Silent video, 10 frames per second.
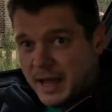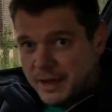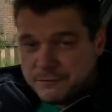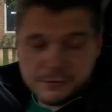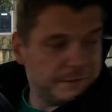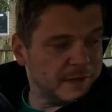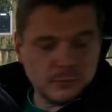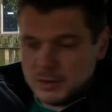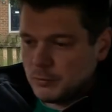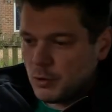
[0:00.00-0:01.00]
everything
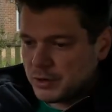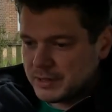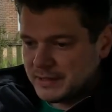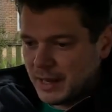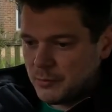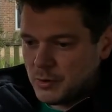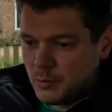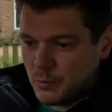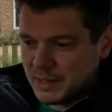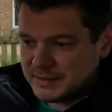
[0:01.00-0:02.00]
will work
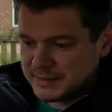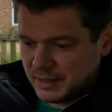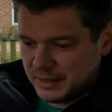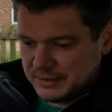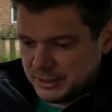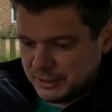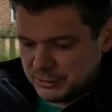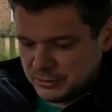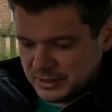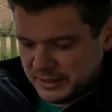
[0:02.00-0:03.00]
now once I
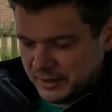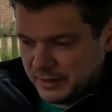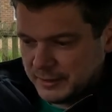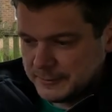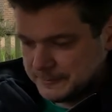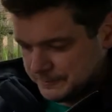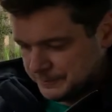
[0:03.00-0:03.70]
turn on the car.